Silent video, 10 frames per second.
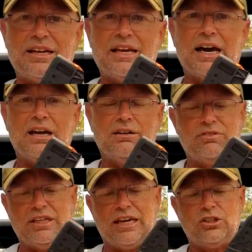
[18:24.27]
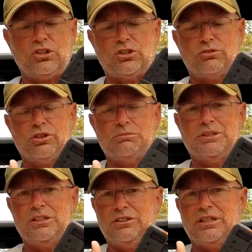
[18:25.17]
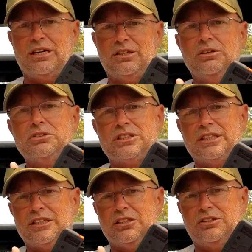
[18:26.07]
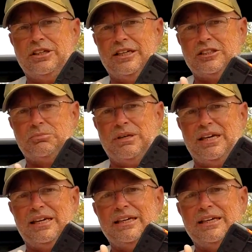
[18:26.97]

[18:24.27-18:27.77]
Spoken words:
out of the extra room that you're not using in your Hex Mag,